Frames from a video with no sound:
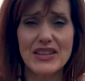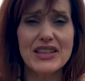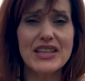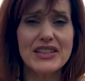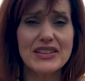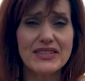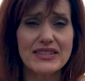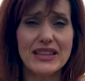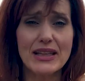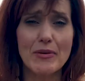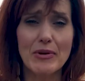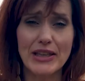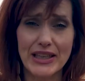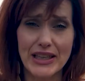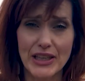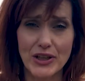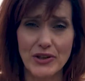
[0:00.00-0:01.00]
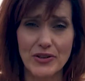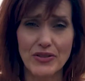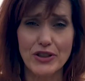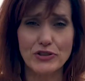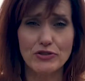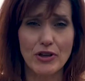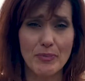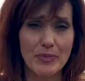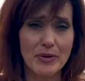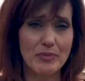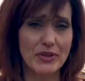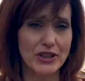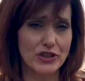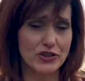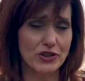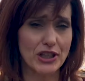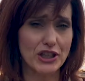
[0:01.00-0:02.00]
This year, the Trump
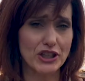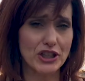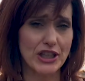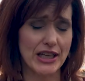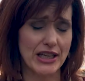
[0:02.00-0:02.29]
administration